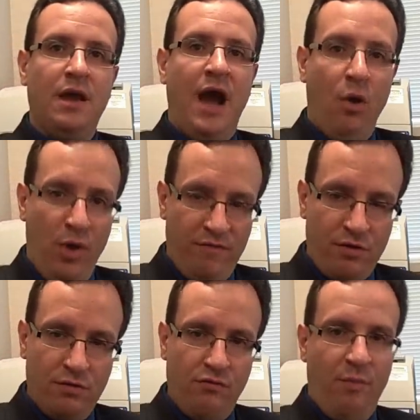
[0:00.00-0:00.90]

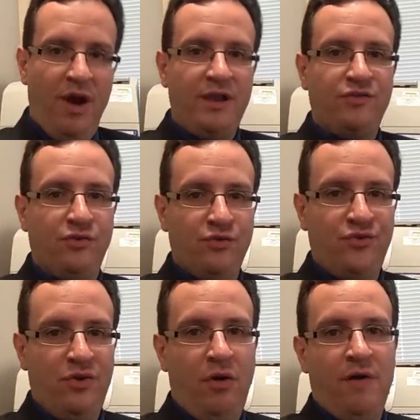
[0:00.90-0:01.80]
However, robotic
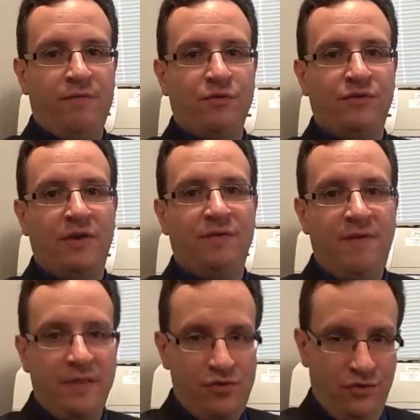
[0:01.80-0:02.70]
surgery offers
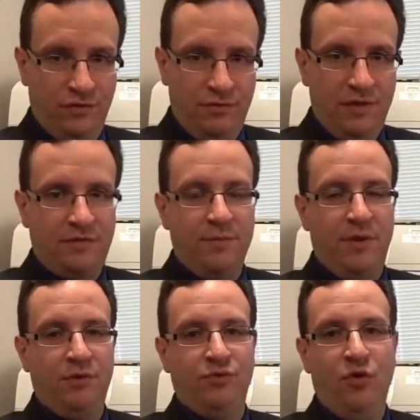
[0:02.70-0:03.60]
advantages as
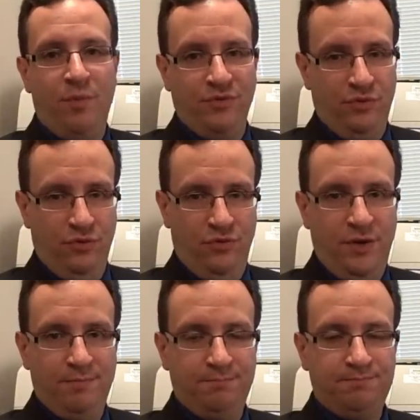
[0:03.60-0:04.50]
compared to open surgery.